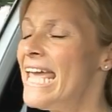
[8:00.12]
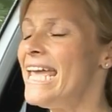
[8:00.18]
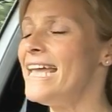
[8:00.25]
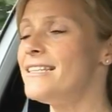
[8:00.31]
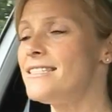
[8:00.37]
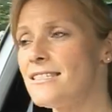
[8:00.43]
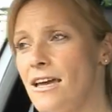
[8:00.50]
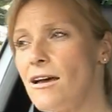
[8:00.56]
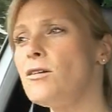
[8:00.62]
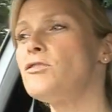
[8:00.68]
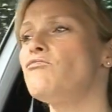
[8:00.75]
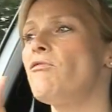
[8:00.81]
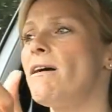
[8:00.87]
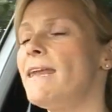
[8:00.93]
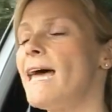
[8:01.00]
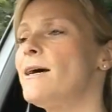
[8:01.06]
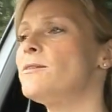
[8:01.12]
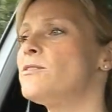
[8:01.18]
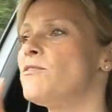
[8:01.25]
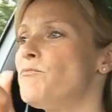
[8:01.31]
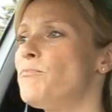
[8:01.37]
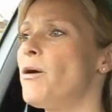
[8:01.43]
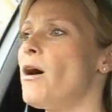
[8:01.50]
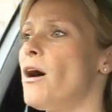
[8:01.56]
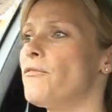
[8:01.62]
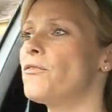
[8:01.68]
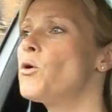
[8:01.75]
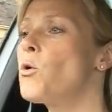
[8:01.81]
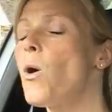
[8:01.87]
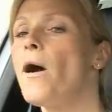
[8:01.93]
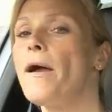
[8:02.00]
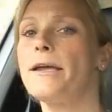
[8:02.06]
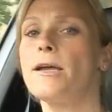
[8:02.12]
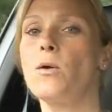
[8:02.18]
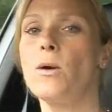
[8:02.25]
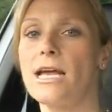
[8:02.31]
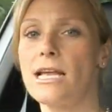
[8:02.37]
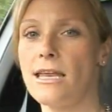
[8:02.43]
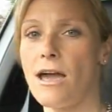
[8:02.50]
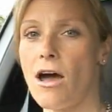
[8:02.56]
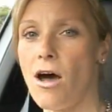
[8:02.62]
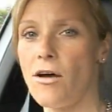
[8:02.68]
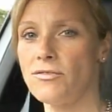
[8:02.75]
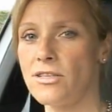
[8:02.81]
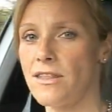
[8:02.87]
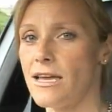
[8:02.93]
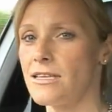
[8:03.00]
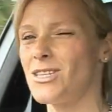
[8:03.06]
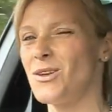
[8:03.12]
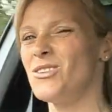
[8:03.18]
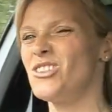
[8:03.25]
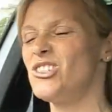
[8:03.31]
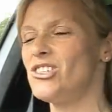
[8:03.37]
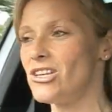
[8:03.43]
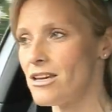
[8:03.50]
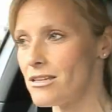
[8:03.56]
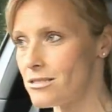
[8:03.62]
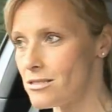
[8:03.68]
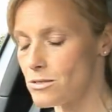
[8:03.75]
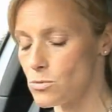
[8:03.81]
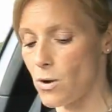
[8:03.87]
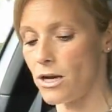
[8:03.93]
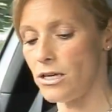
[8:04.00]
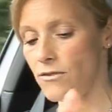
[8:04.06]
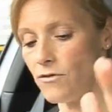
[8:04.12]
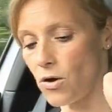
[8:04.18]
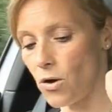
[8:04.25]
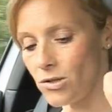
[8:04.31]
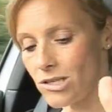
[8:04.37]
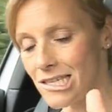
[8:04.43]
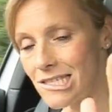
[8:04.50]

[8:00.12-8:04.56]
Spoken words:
It does run out of puff quite quickly after that, so it's just as well you've got